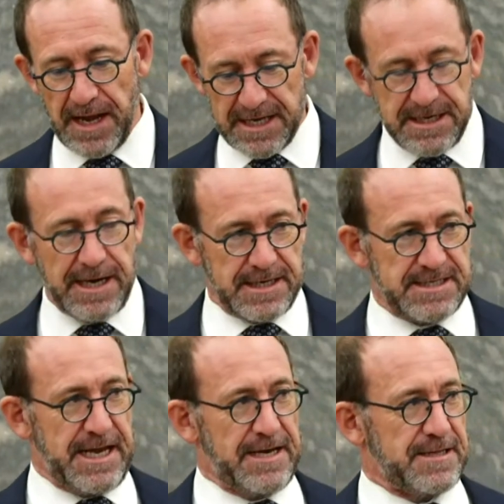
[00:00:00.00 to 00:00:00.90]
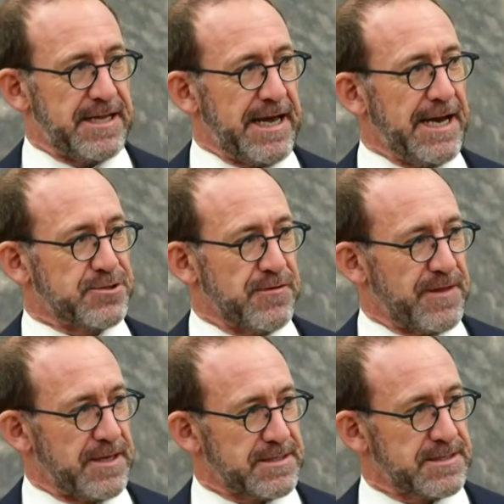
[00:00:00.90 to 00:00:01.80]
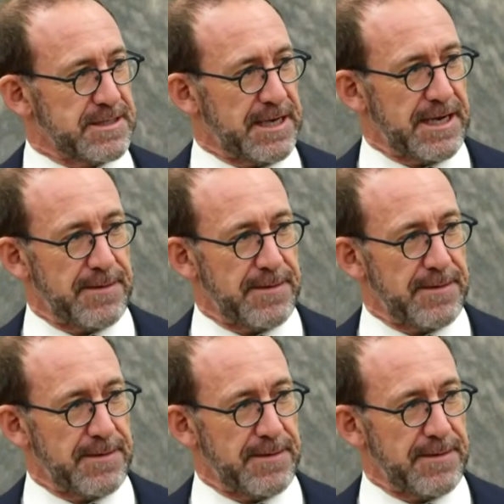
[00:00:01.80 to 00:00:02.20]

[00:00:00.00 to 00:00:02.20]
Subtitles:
As I understand it, the nature of this